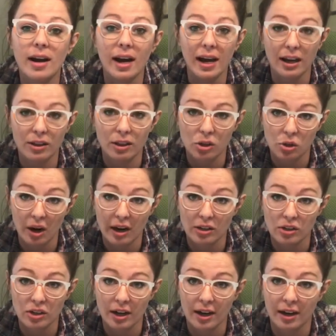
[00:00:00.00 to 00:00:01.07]
in the trash
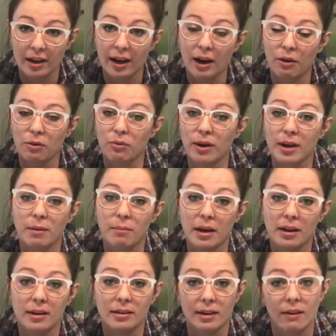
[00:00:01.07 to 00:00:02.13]
can. I would
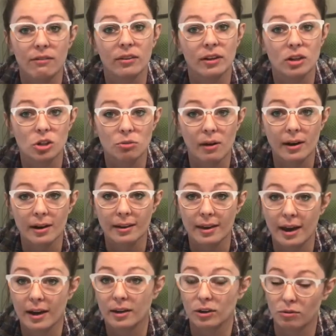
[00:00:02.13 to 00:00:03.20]
recommend definitely shredding
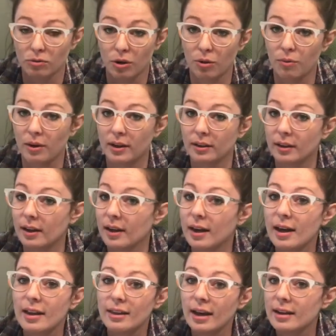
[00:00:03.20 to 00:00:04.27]
that. You don't want
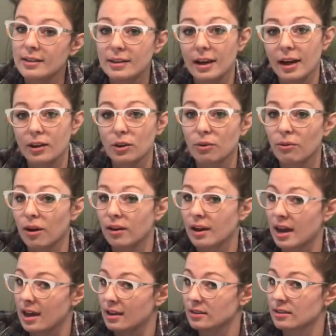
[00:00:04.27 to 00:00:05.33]
that to get in the wrong
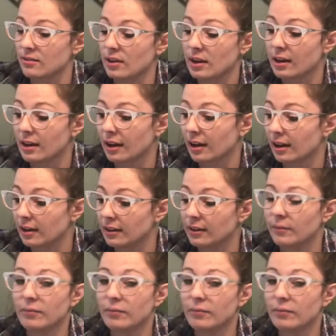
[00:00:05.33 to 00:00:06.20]
hands of any kind.